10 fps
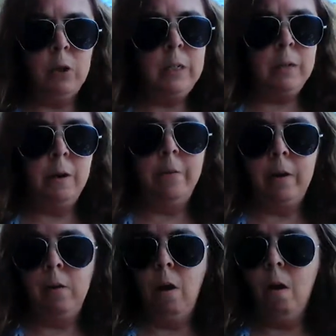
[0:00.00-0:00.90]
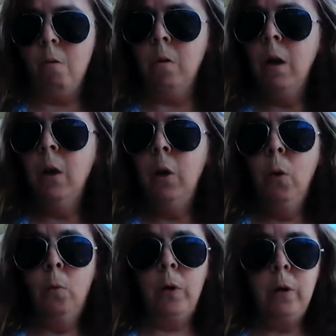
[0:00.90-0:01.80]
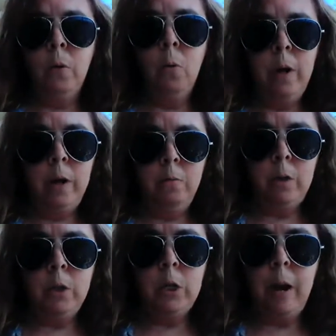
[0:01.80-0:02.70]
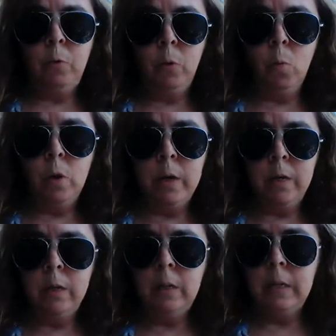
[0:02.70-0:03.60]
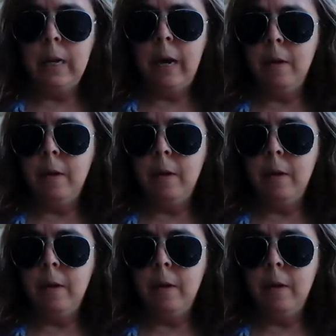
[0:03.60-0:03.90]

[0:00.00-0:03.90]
It's not very long. We're going to go ahead and read chapter one today.